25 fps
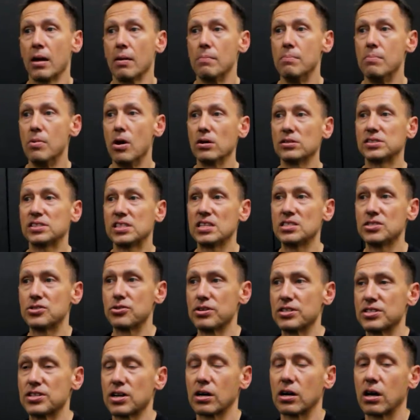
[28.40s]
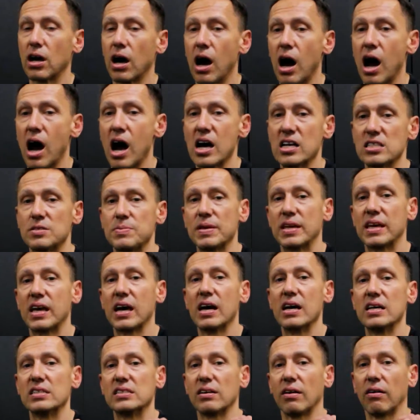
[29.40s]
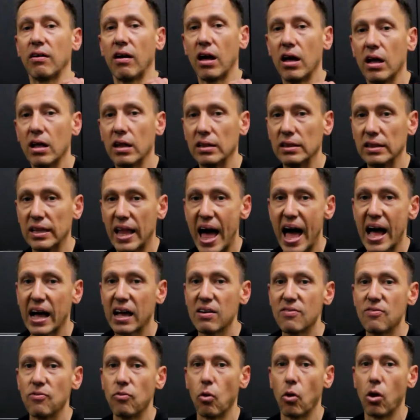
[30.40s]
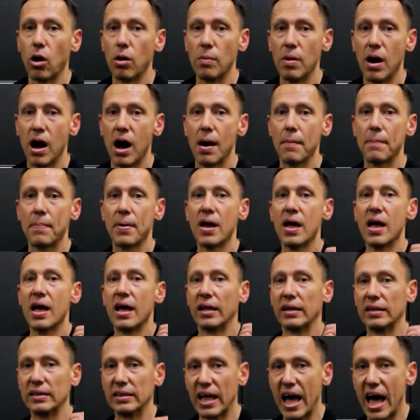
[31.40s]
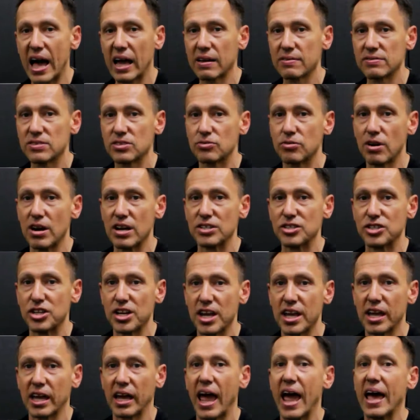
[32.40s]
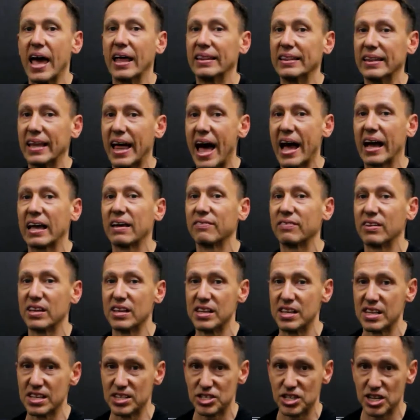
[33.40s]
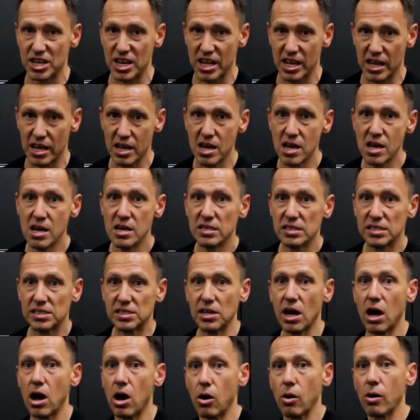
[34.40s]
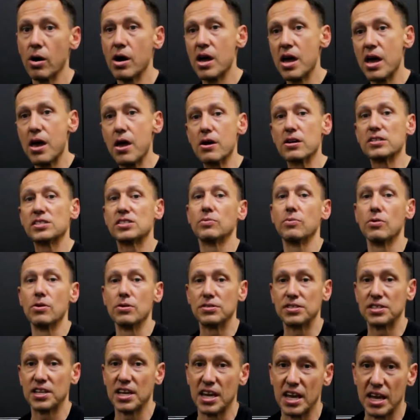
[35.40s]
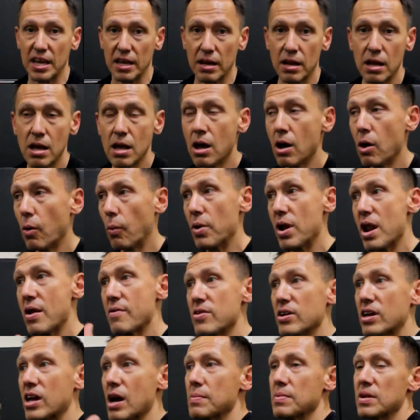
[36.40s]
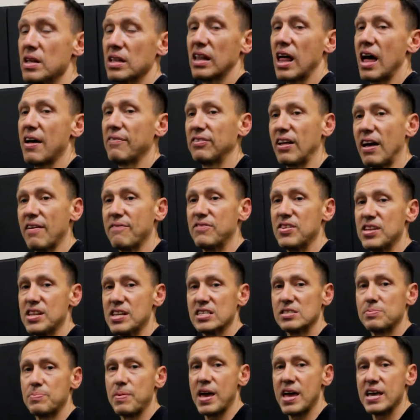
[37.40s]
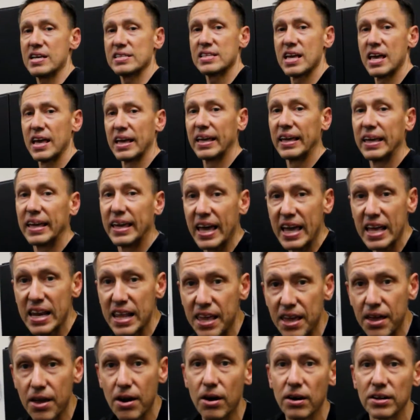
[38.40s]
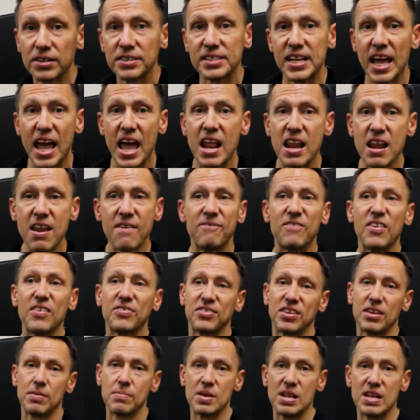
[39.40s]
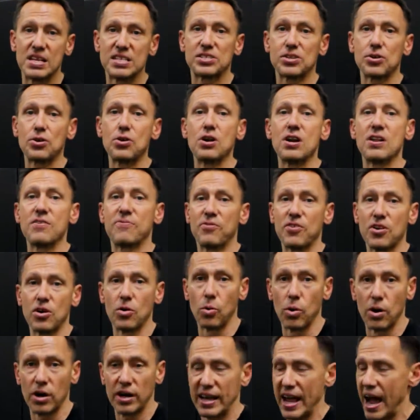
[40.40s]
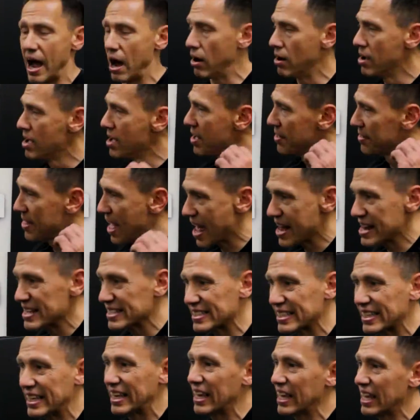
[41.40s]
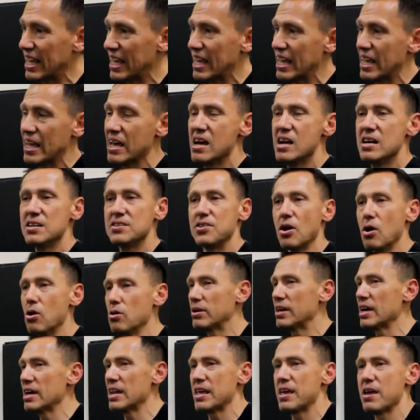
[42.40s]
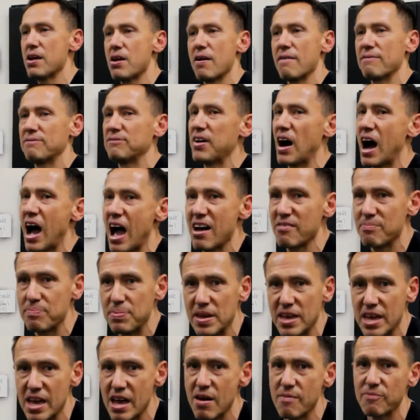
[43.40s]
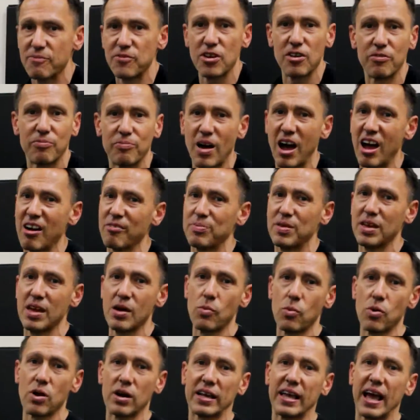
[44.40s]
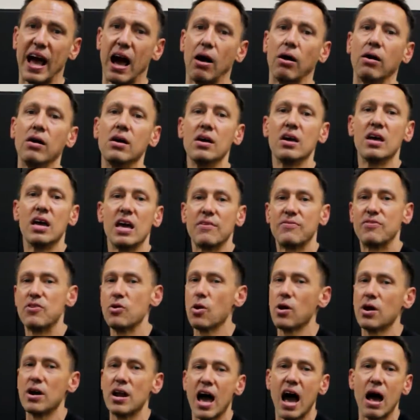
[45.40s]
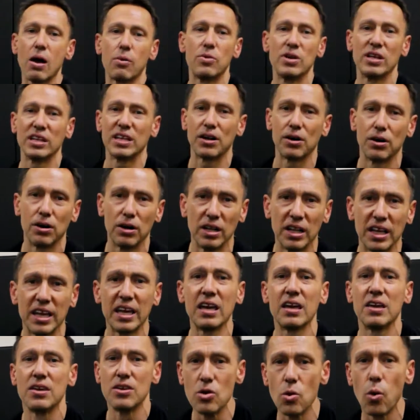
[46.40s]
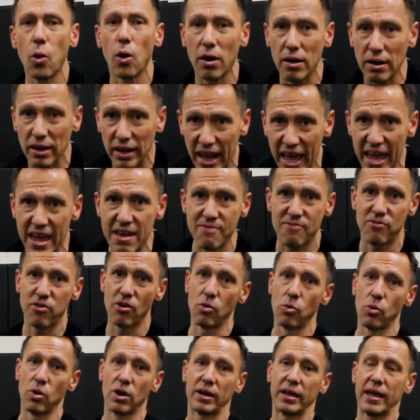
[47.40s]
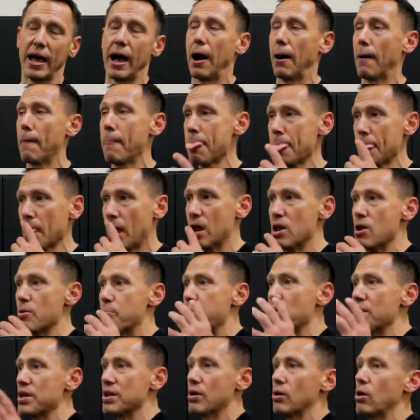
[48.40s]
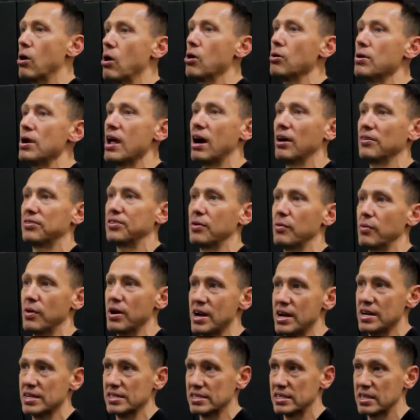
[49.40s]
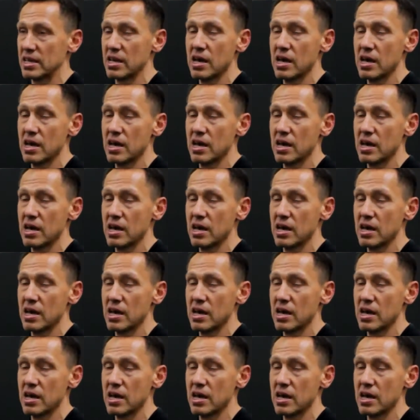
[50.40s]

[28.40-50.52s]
Most injuries are caused because lack of warm-up, lack of stretching, and lack of conditioning. So here's the routine. Whenever you come to the Life Fitness base, get here 10 to 15 minutes early for your workout. That is key. Don't get here at 5 p.m. for your 5 p.m. workout. If you are not really early, you are late for a workout, and you're putting your own health at risk.